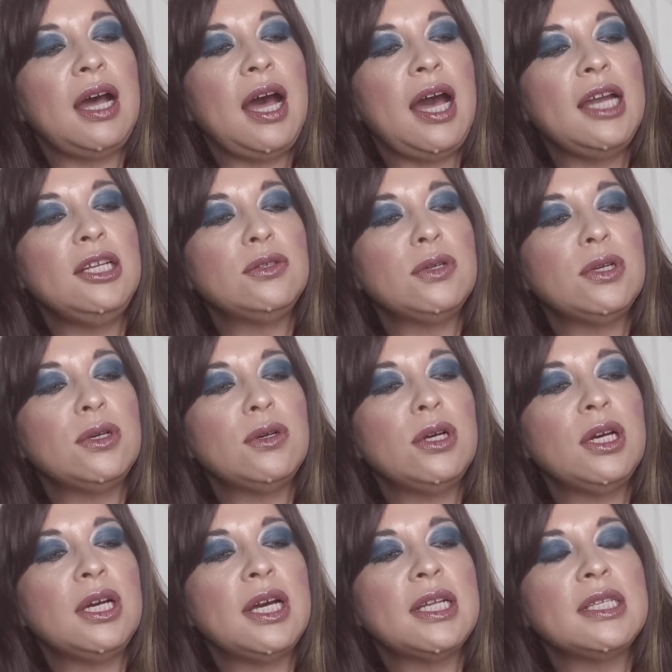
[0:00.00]
hydro
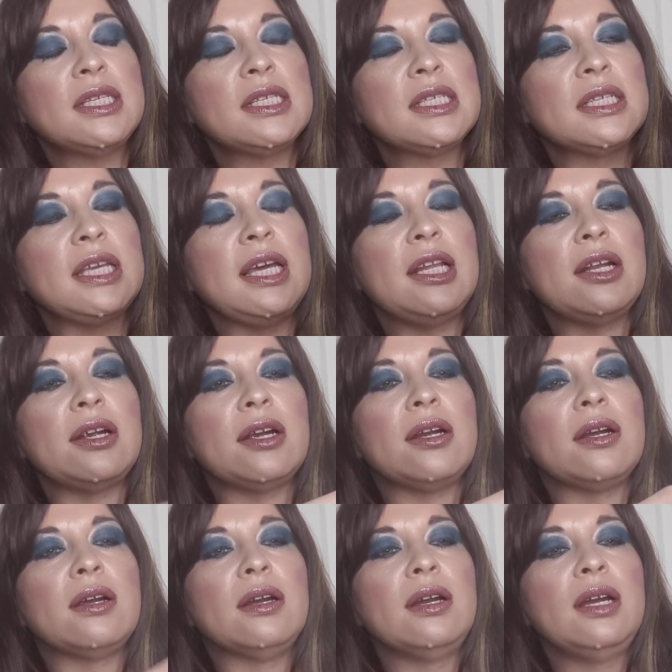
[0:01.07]

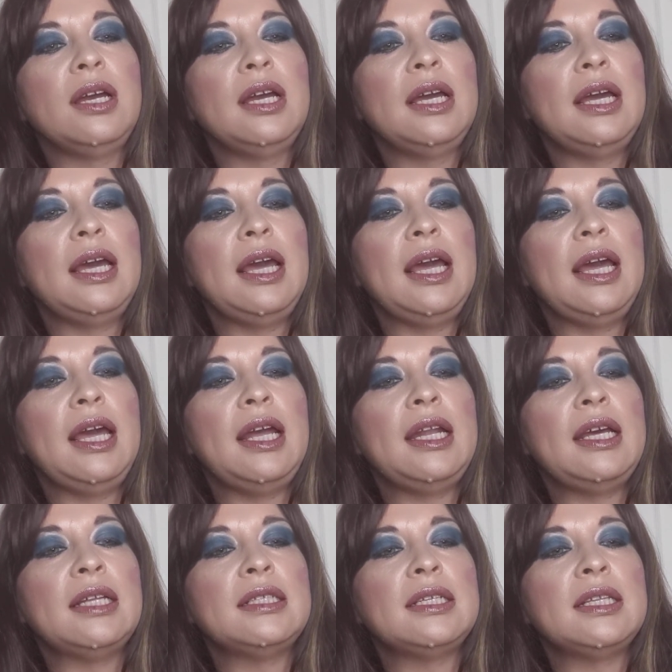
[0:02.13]
concealer and
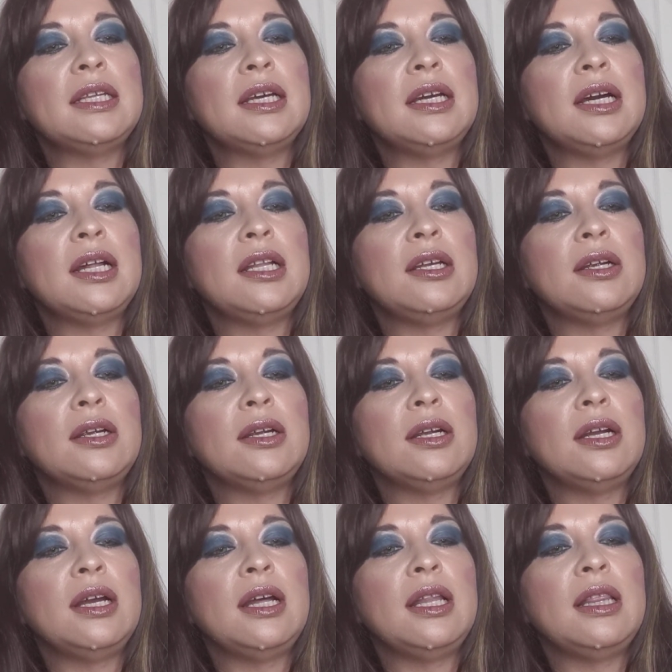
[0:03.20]
it's in the color
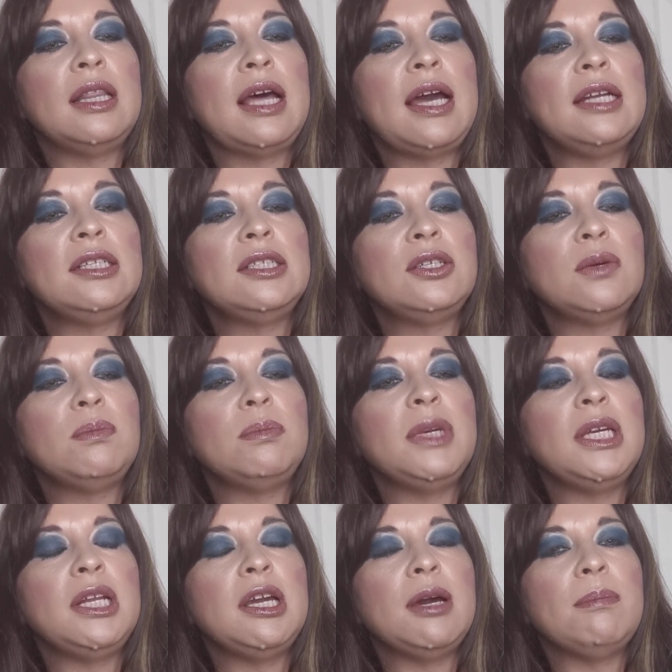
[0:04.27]
light to
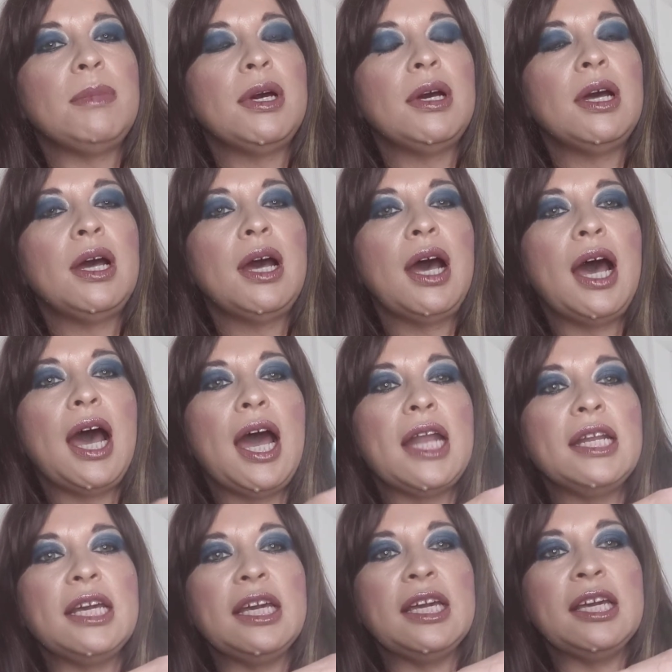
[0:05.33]
medium
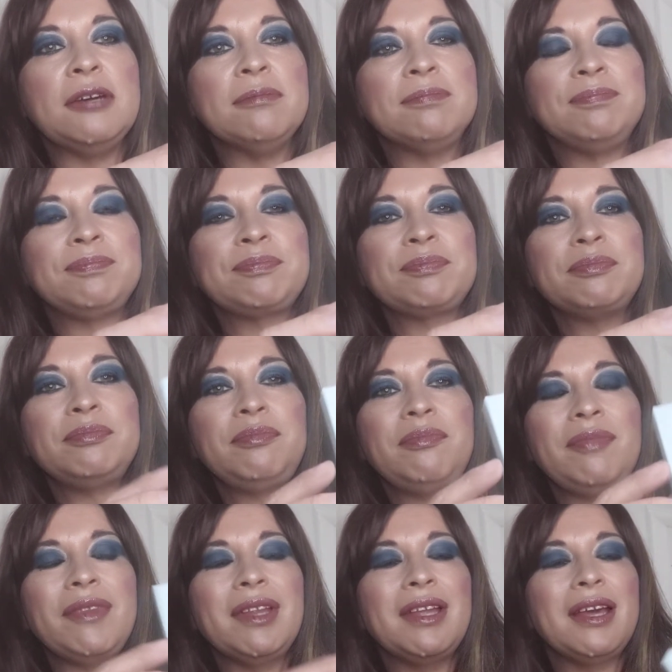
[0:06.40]
honey
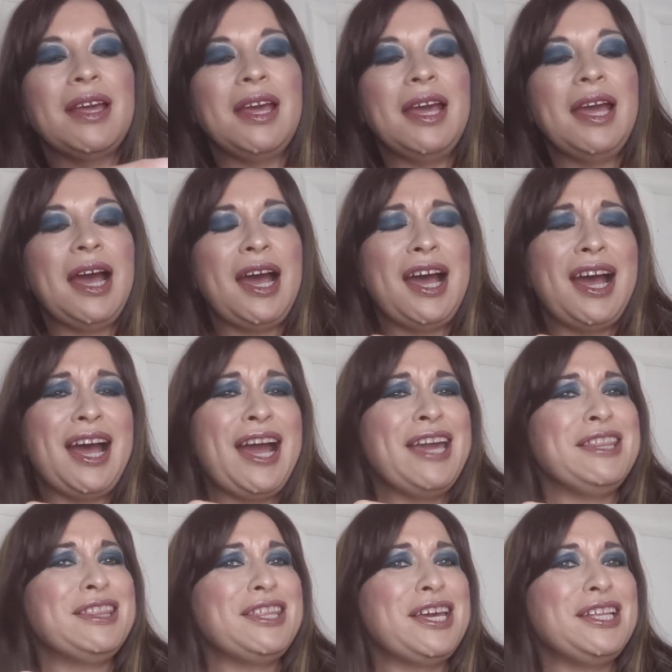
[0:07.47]
uh,
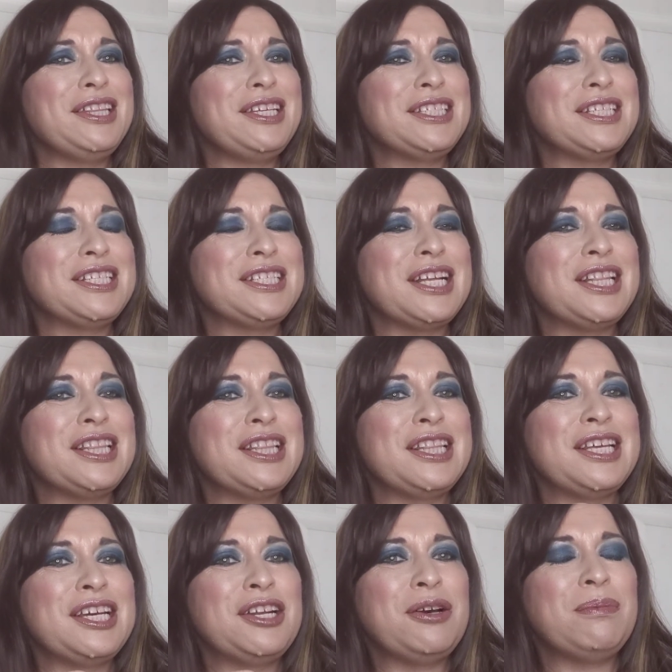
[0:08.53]
I think this is a
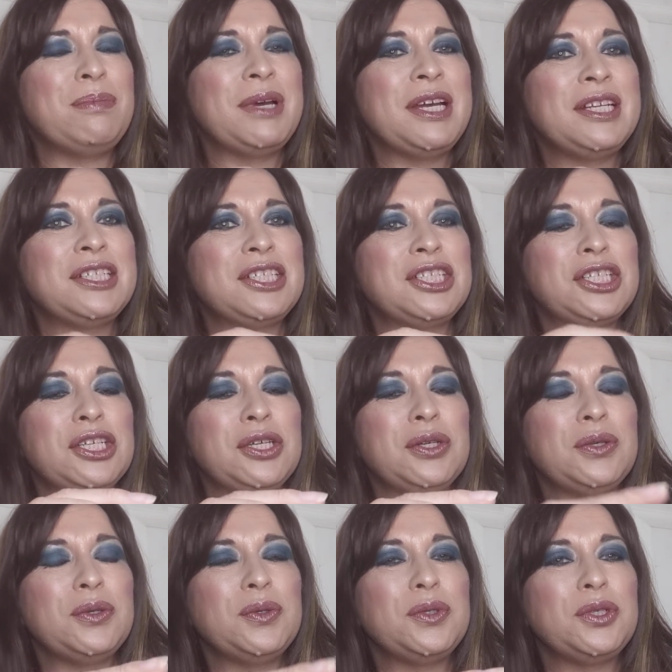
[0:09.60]
little bit
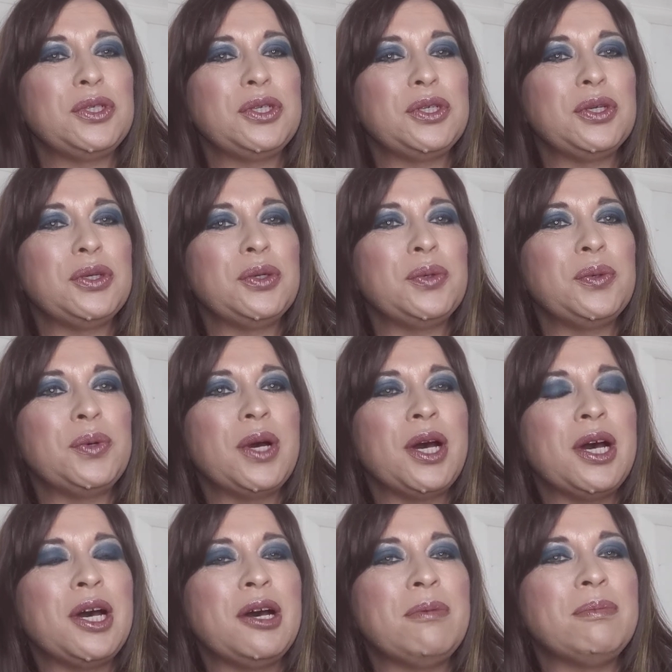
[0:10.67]
too too
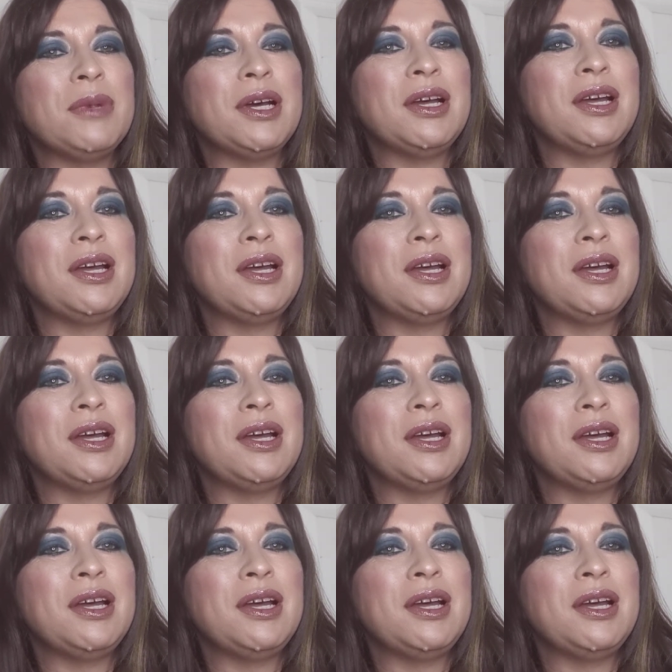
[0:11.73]
um,